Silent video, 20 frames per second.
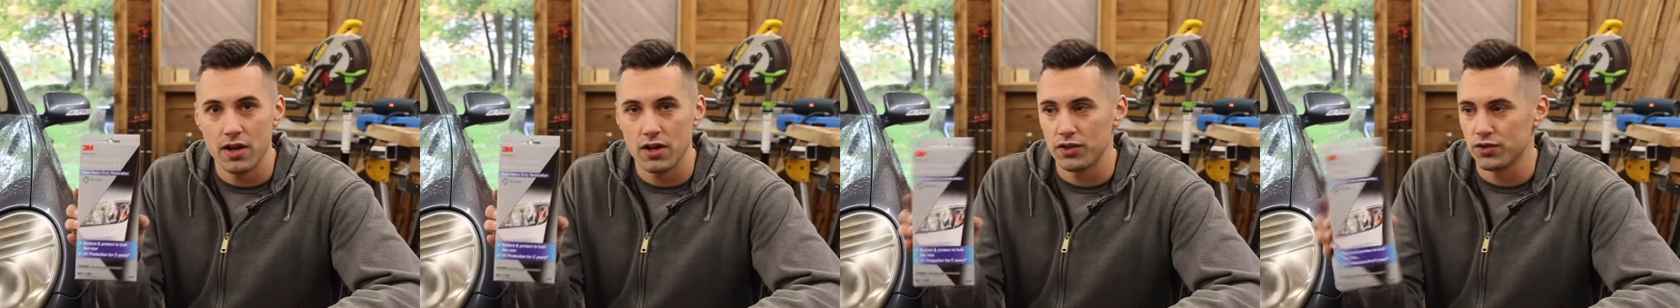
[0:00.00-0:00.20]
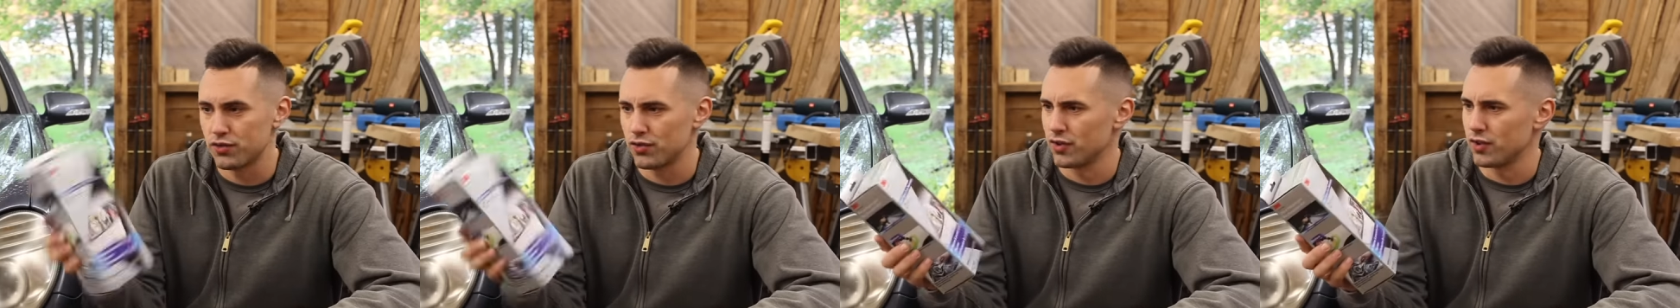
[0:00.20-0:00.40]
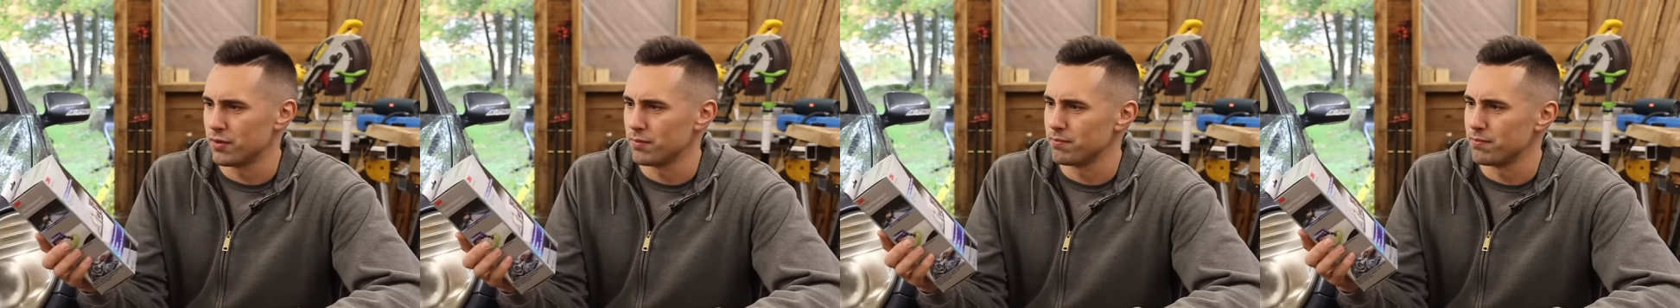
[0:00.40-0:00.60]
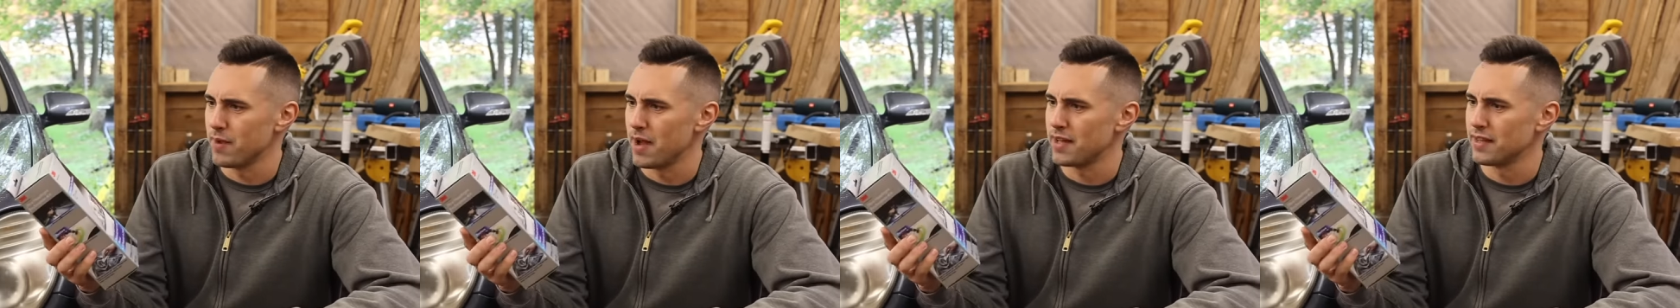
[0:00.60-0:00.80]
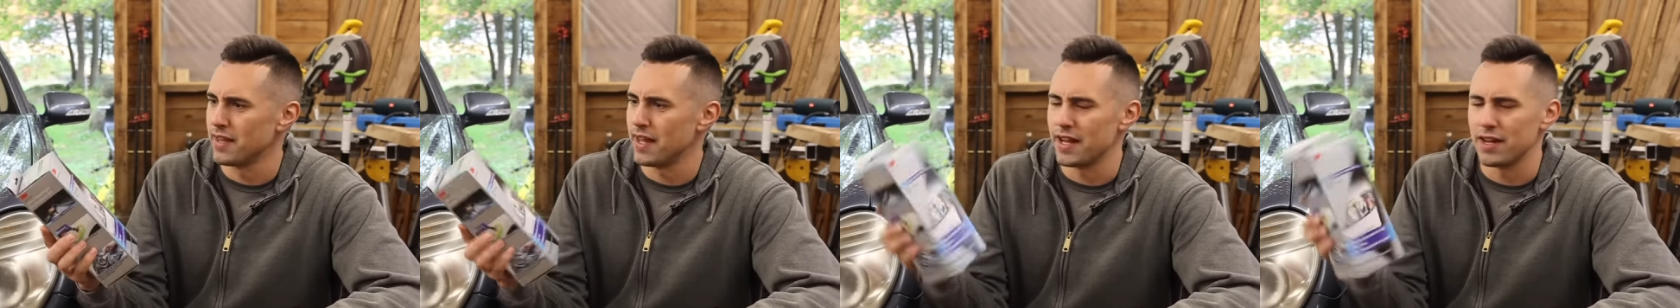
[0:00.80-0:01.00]
Ultra
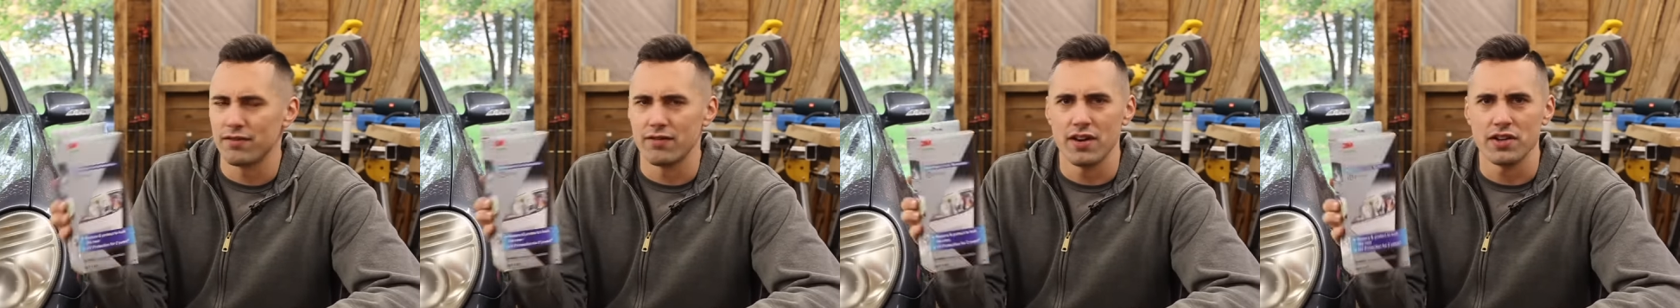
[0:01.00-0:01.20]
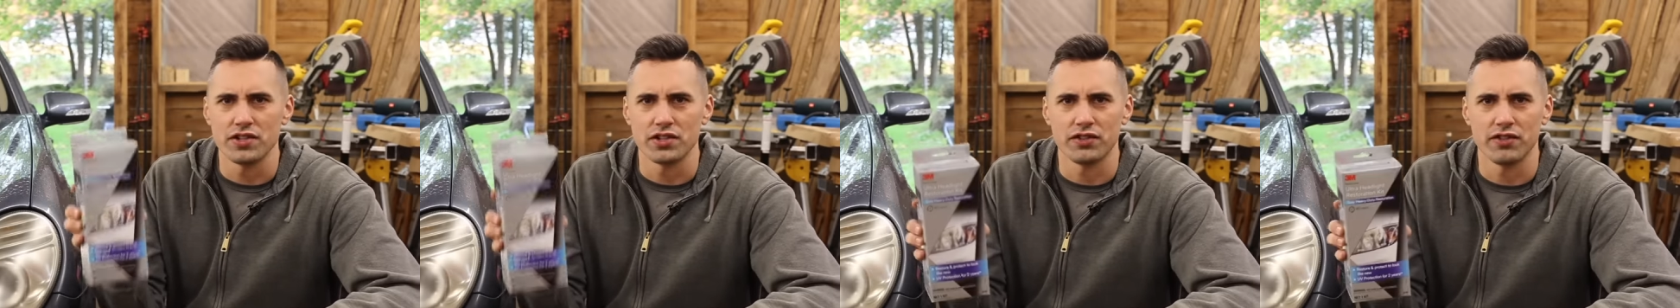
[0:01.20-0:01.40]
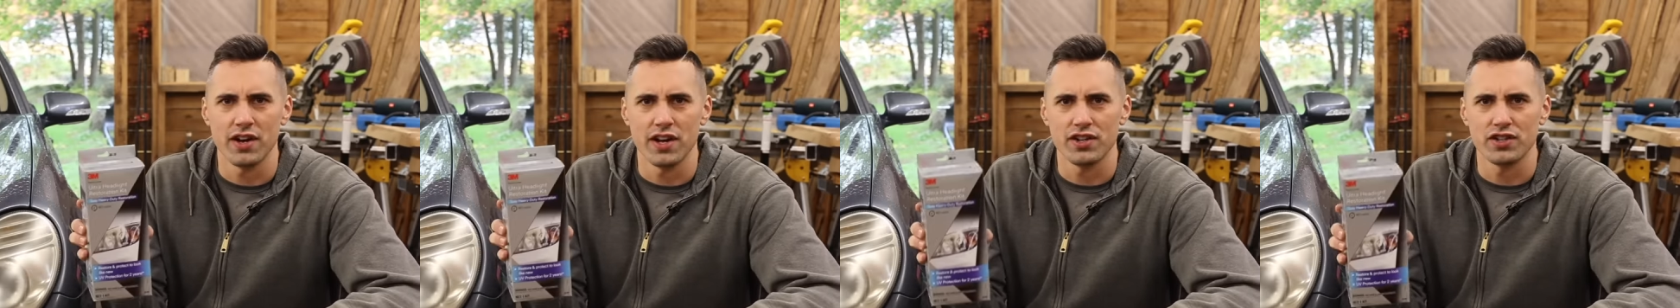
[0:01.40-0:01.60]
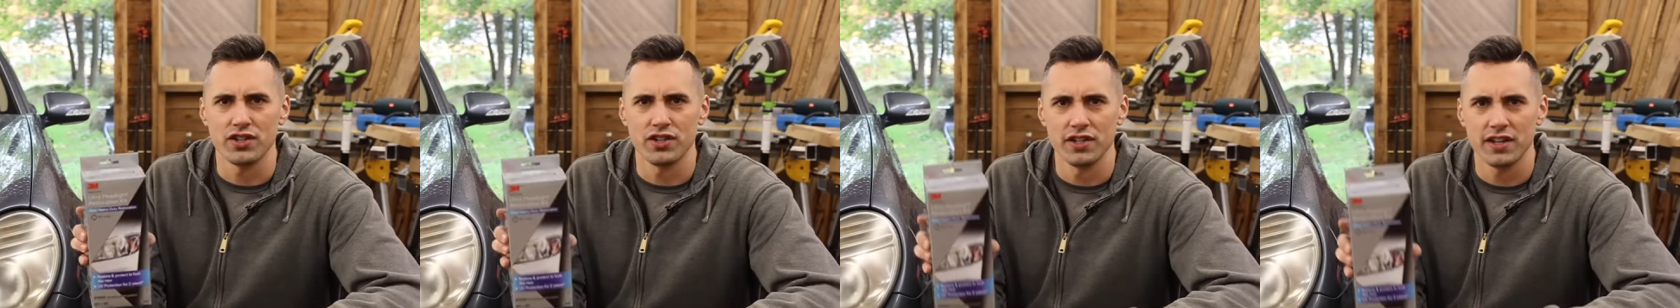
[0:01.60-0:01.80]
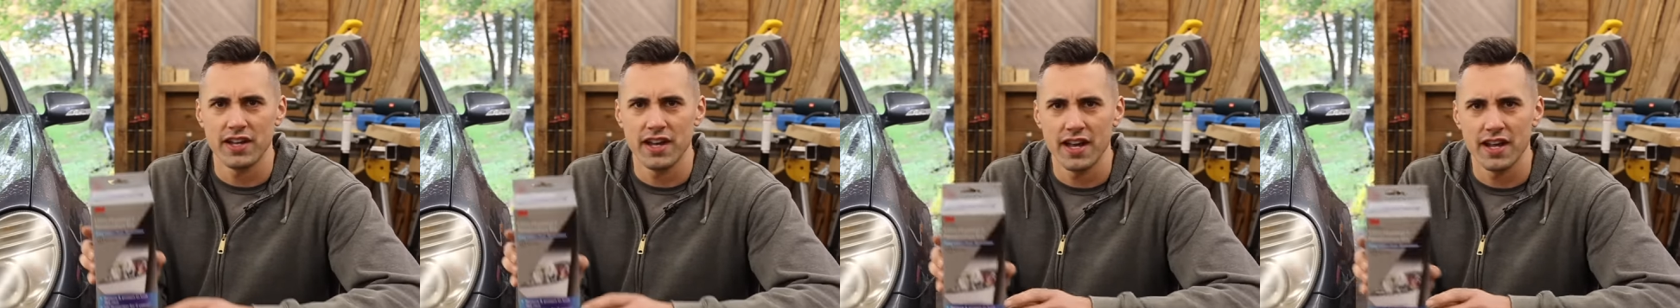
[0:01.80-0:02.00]
Headlight
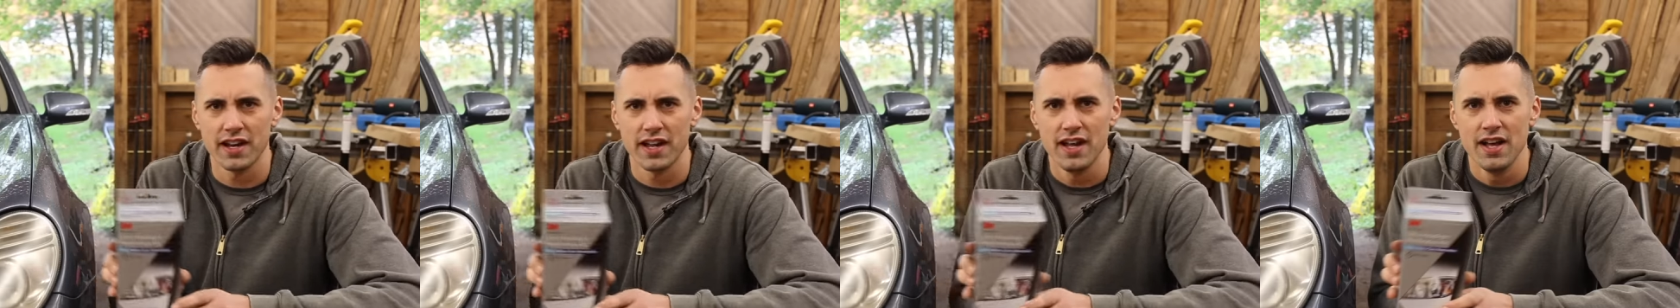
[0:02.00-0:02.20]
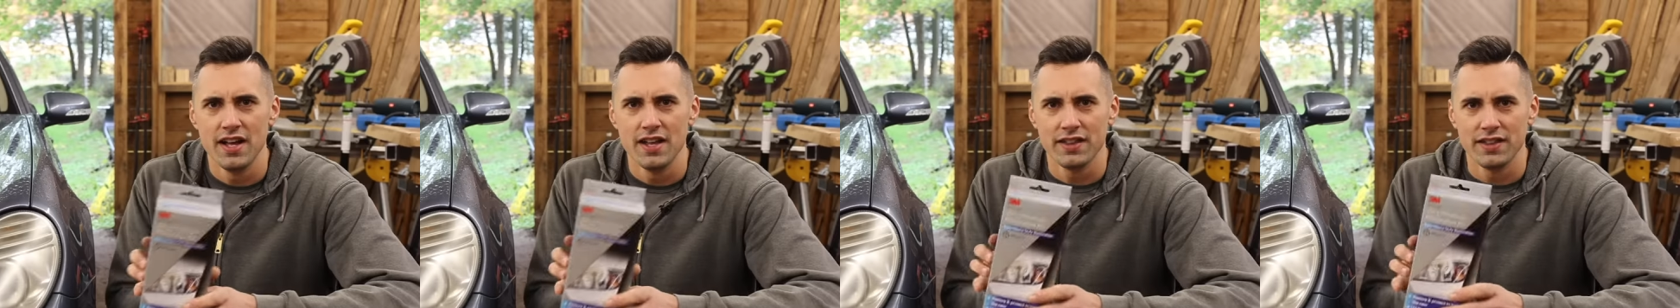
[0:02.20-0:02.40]
Restoration Kit.